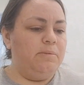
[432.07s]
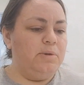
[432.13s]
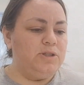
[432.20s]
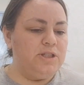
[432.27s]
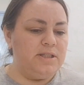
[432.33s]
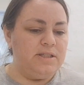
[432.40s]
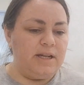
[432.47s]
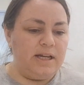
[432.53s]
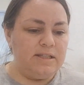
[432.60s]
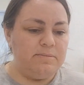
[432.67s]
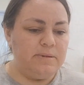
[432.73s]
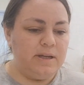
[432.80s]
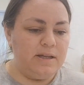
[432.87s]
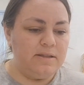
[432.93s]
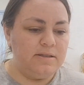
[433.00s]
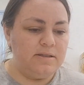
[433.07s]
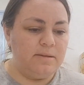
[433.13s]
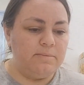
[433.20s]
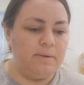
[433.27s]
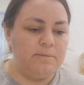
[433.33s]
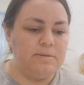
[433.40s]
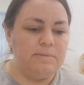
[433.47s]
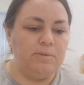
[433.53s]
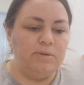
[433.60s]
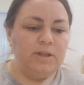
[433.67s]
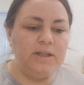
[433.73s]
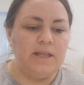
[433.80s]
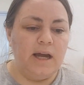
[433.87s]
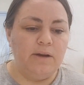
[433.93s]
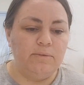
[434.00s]
which is nice because sometimes people
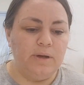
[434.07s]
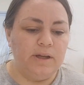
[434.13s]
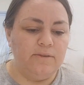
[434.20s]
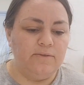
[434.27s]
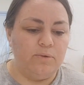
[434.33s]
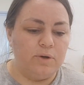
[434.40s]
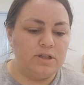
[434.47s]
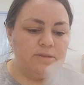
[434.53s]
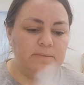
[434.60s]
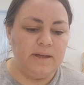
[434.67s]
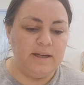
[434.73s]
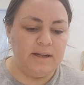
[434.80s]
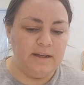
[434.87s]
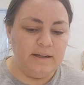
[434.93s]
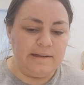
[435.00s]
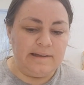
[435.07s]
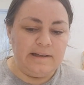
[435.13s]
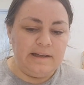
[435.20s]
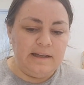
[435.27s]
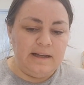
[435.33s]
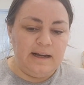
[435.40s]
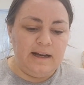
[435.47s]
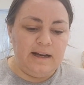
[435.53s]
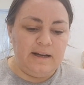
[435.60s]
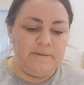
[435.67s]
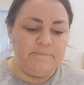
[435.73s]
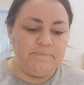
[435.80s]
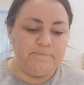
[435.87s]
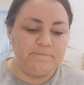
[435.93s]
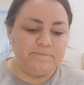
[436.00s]
need that reinforcement.
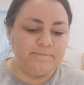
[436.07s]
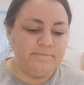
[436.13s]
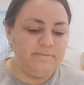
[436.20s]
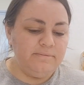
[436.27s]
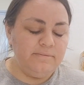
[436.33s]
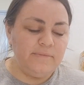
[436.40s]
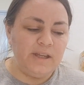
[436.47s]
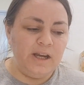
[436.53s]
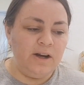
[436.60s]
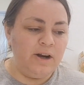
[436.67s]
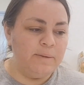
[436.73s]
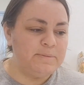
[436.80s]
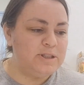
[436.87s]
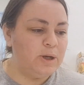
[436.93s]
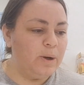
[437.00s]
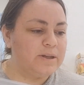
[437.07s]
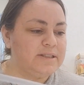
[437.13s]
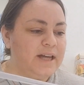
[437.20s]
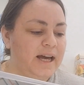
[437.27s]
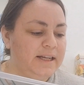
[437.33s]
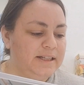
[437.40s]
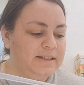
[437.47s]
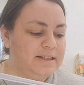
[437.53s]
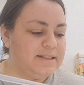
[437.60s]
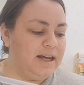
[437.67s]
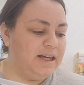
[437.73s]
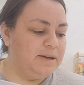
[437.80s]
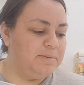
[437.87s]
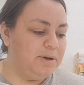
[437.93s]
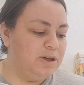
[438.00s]
Oh, I'm so excited. These
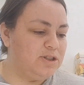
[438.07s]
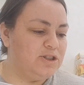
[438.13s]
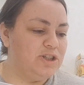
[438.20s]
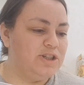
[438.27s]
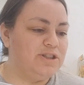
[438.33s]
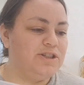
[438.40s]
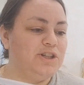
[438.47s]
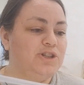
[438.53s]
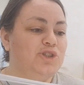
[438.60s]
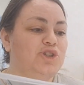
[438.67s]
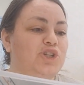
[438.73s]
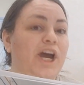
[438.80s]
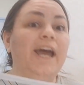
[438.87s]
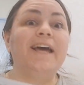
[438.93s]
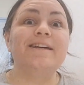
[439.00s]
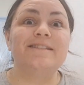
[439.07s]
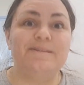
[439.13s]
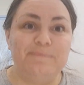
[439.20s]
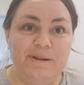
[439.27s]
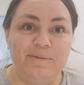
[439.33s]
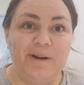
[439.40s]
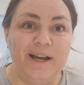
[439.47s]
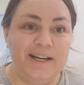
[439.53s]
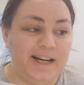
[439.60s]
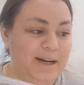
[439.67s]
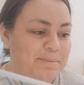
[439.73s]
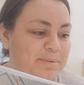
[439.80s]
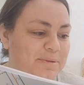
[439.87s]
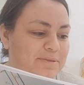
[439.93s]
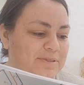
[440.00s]
kind of books just jazz me right
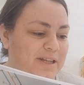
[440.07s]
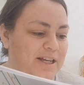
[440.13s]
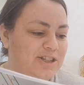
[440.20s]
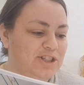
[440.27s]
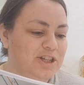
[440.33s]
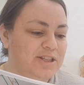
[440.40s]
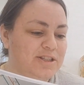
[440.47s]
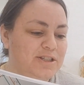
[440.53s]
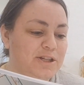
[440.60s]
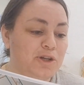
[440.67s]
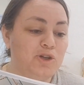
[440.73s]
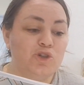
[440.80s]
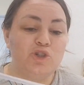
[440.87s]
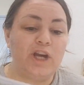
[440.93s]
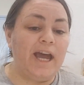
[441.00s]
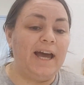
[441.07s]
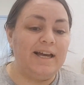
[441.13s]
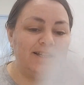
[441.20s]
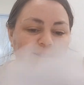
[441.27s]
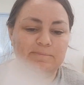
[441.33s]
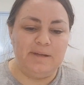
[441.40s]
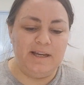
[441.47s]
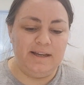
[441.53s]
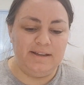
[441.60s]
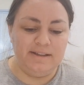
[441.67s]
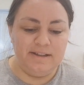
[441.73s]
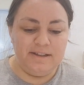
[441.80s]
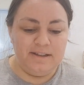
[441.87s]
up. They just jazz me.